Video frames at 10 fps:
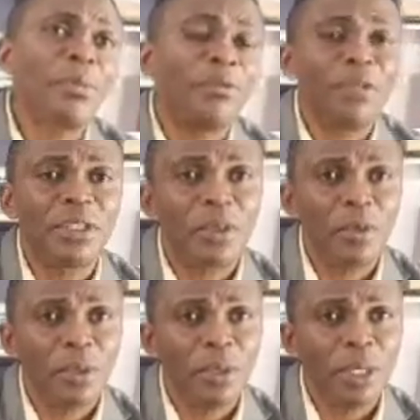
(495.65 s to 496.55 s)

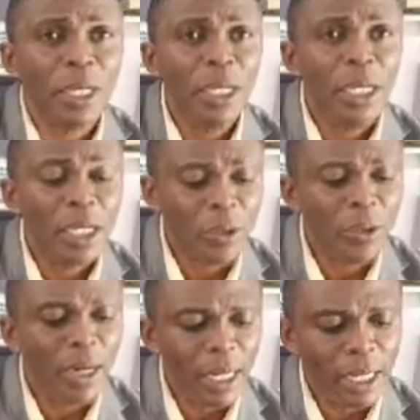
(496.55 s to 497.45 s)
prophetic word, you
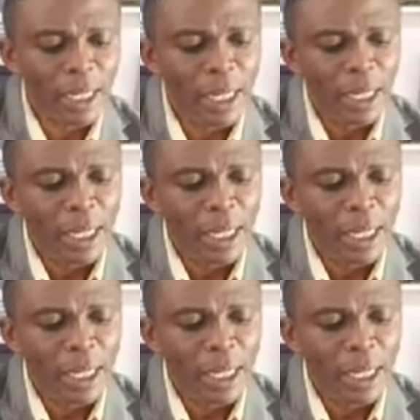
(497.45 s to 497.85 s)
know, clearly.